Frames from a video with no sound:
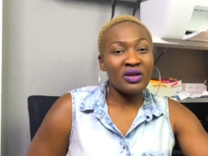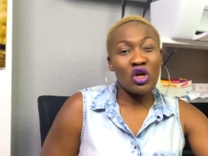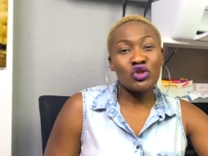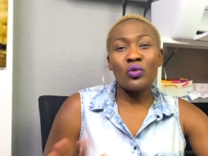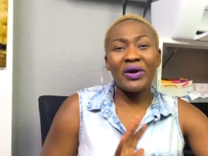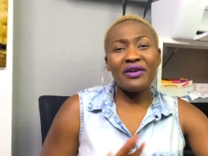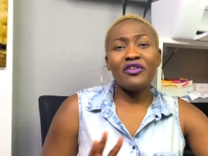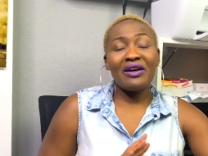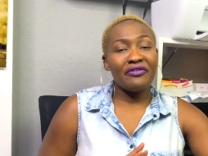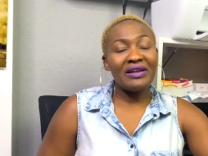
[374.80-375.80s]
So whenever
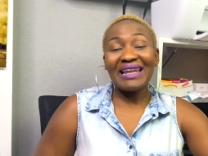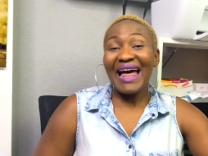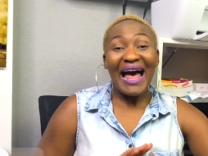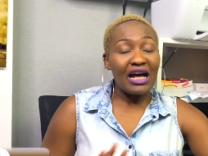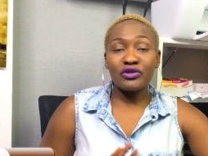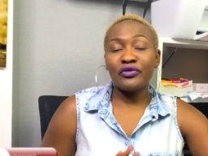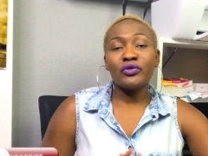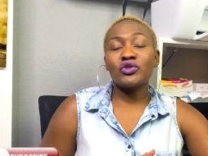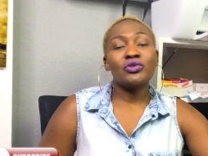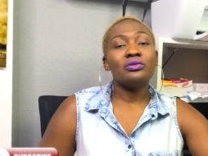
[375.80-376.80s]
I feel out of
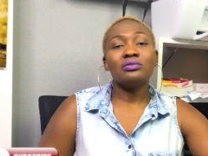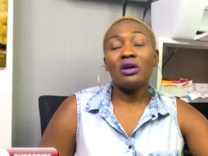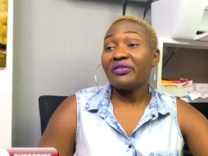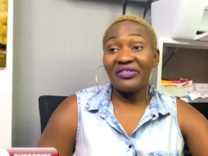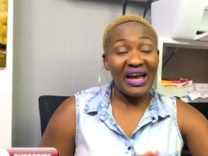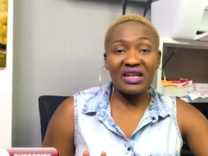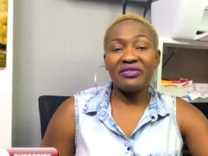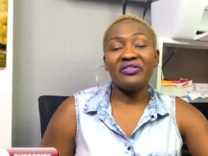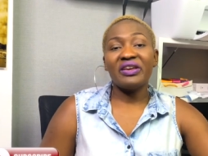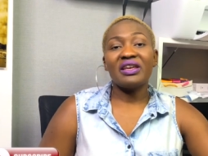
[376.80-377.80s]
control of
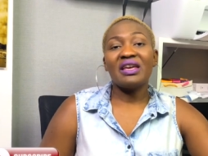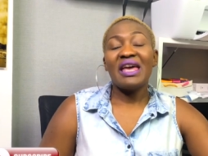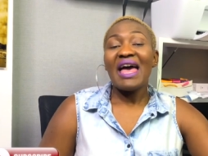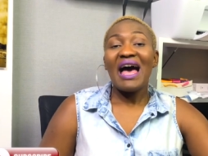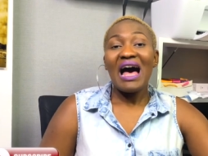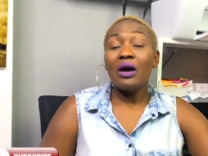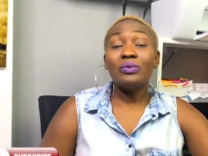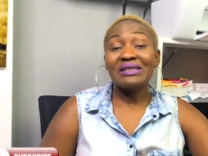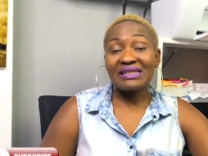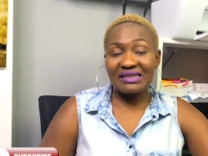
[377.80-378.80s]
anything, I
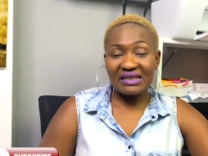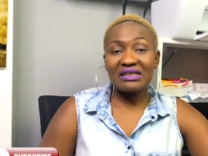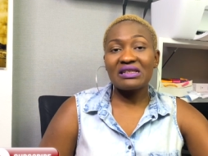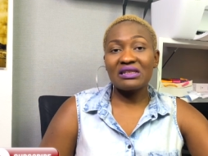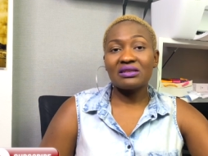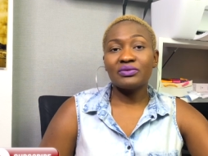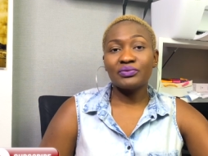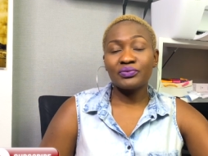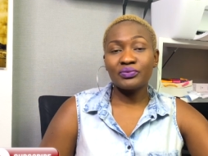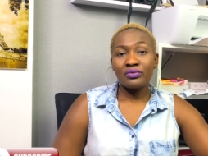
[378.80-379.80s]
will sit
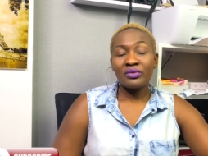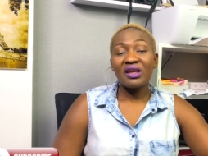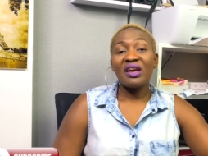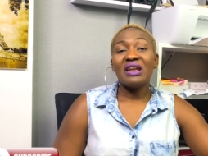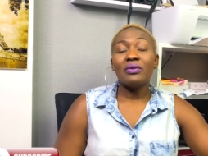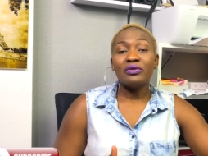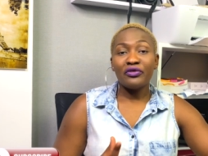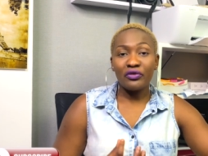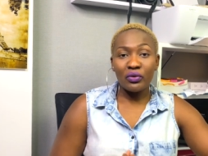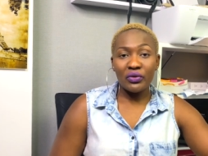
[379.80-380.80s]
and I will
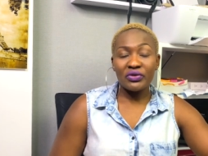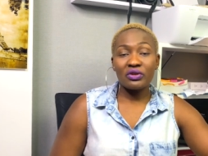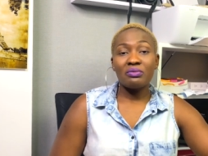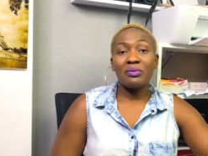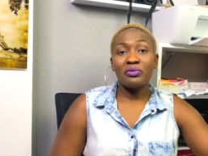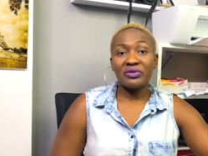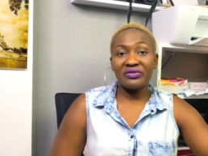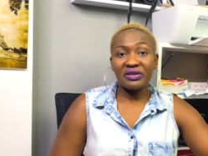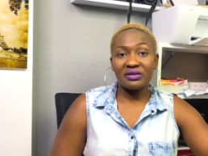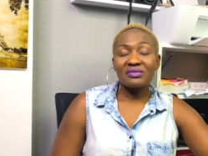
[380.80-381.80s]
focus on my
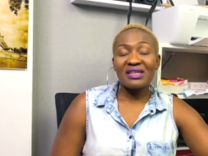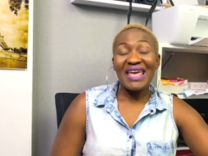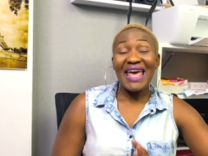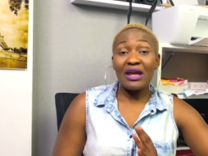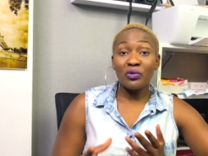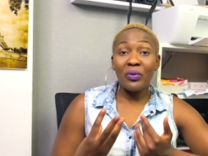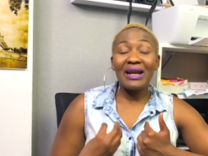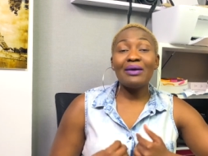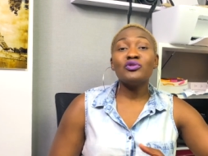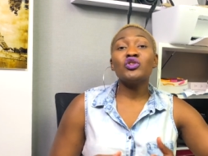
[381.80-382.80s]
breathing. And while
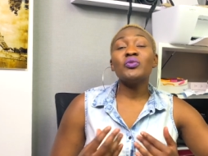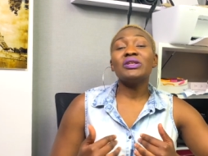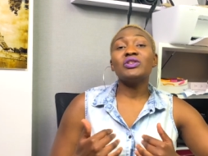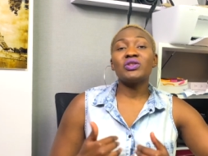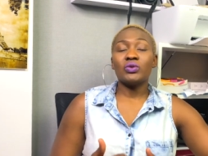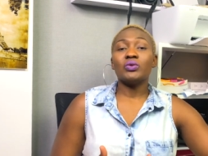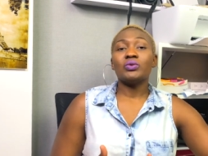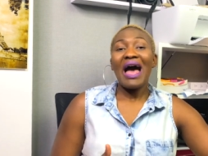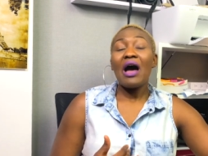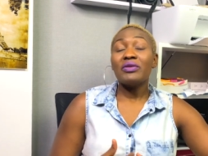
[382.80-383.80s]
I'm doing so,
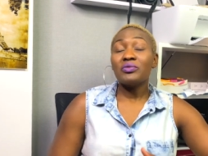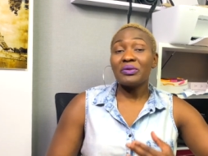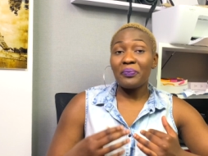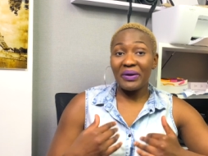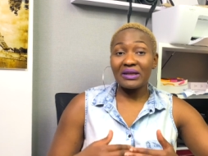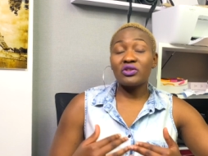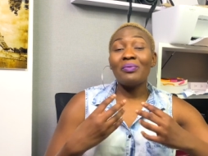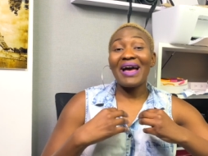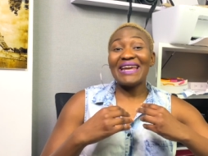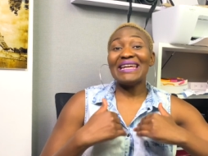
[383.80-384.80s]
I will repeat to
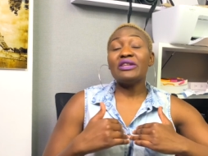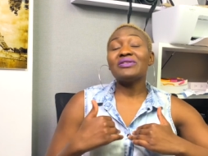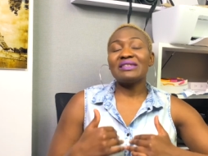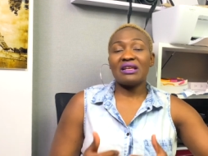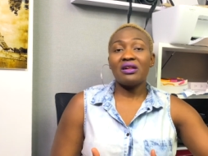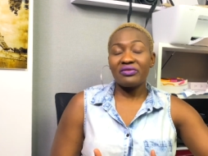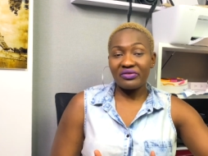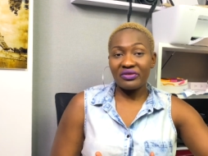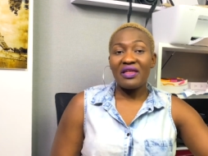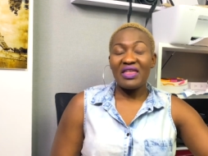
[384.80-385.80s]
my inner self
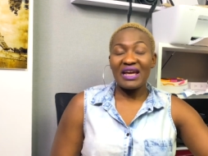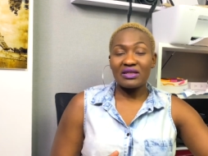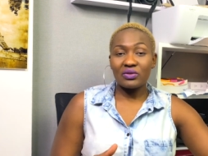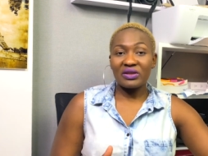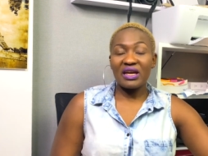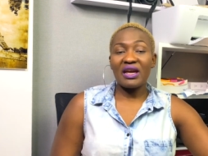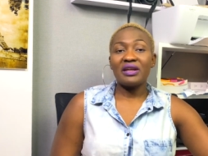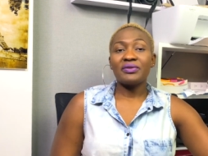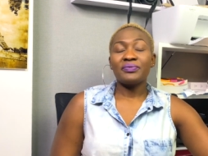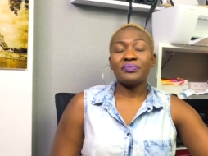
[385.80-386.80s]
that it's
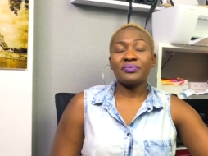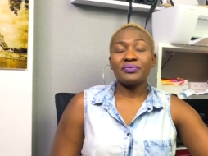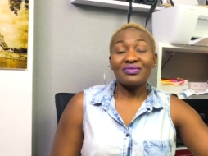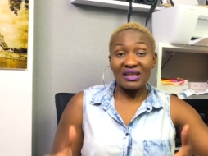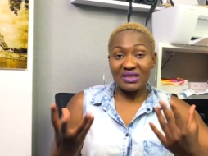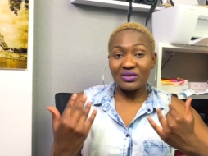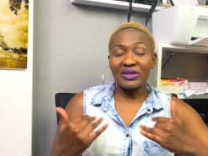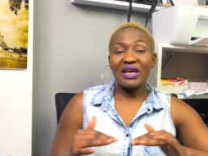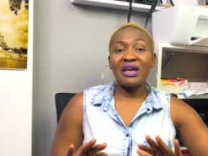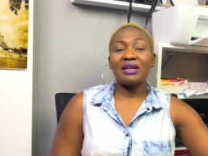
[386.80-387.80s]
okay. It's
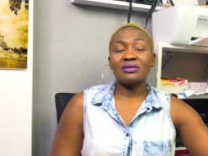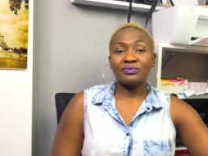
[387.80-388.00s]
okay.